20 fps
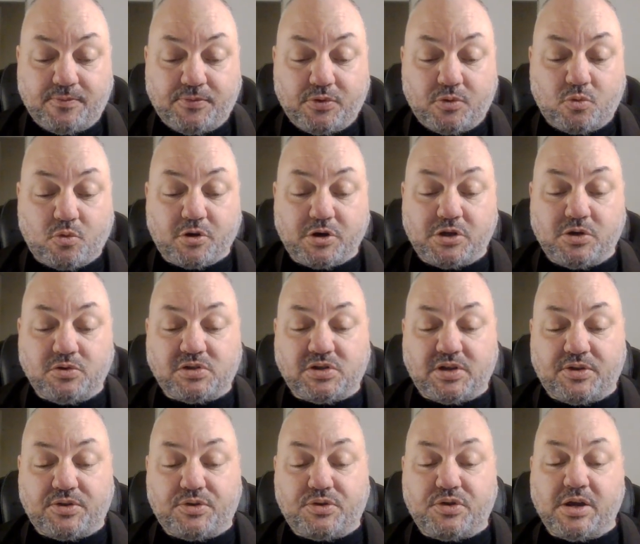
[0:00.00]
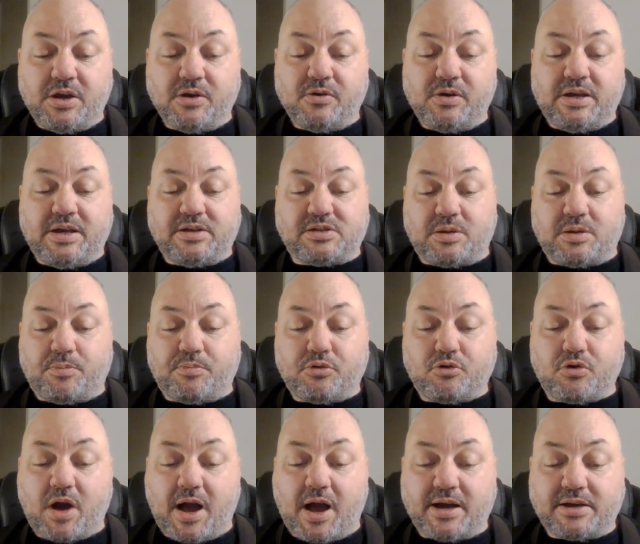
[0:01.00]
We're using theory as a
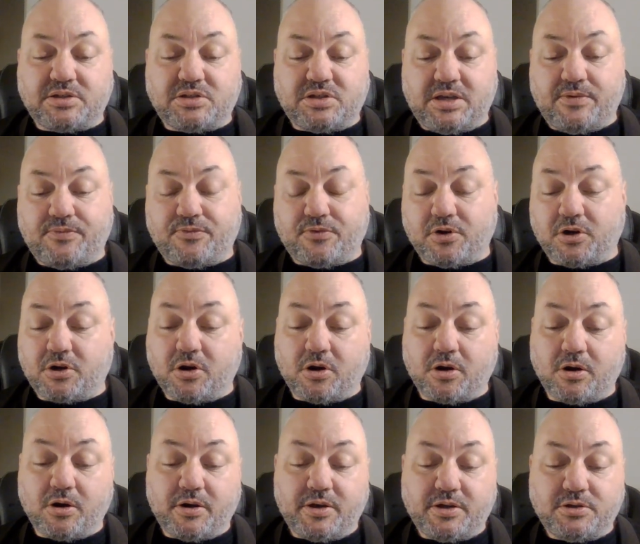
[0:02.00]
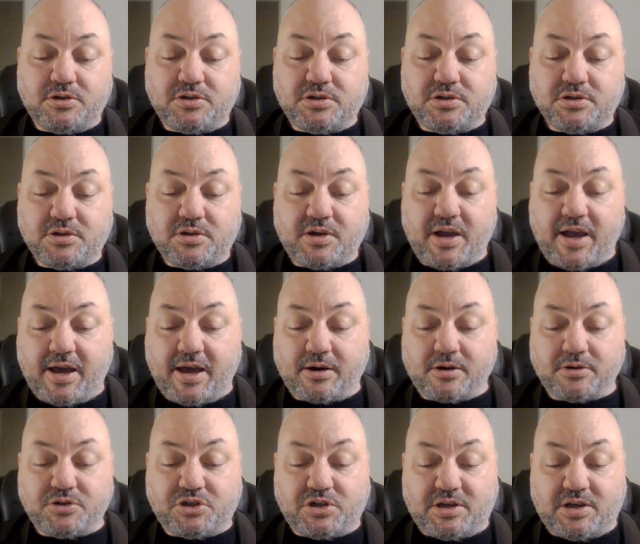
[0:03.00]
proxy for courage,
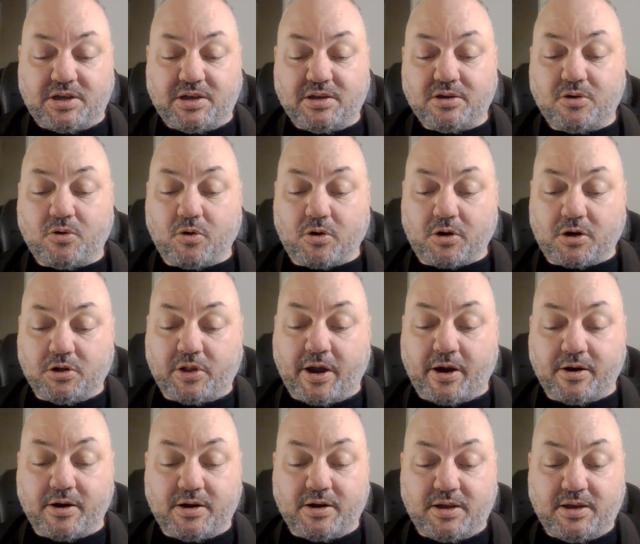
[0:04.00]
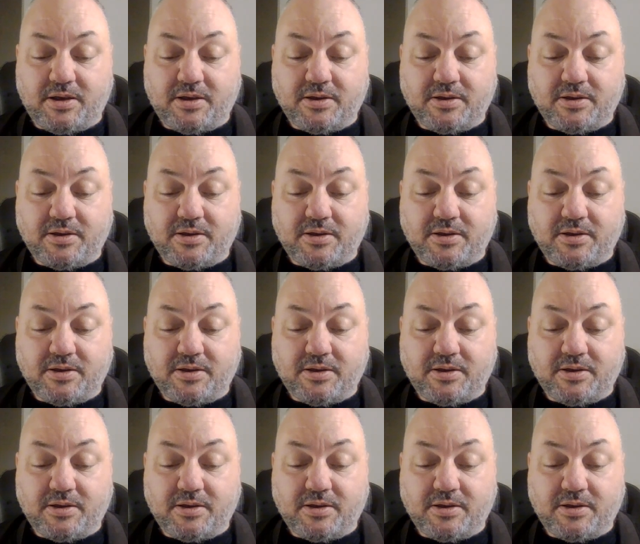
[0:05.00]
energy, or clarity.